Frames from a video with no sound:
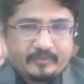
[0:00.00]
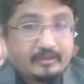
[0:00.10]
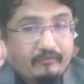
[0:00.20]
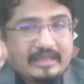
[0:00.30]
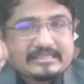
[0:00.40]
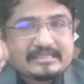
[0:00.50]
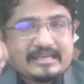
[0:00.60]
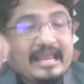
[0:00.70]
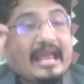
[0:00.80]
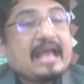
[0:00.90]
The first,
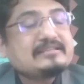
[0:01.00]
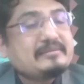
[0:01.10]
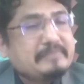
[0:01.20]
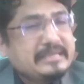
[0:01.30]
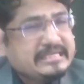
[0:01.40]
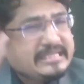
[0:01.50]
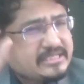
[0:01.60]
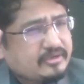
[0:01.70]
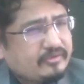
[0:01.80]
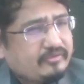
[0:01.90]
as a
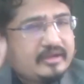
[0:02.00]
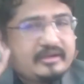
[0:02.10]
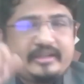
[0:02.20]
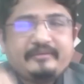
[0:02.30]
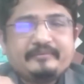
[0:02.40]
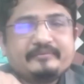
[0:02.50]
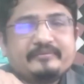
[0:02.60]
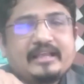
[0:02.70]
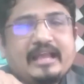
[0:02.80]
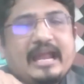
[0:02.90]
mediator of learning
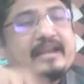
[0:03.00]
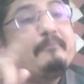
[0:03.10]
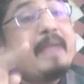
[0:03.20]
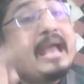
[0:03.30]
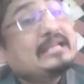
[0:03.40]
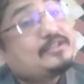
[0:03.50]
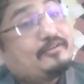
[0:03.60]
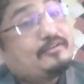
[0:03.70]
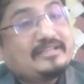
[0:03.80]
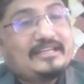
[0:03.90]
and a manager
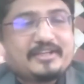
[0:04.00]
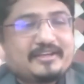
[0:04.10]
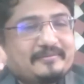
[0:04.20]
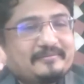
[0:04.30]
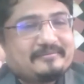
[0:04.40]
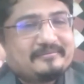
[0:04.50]
of teaching.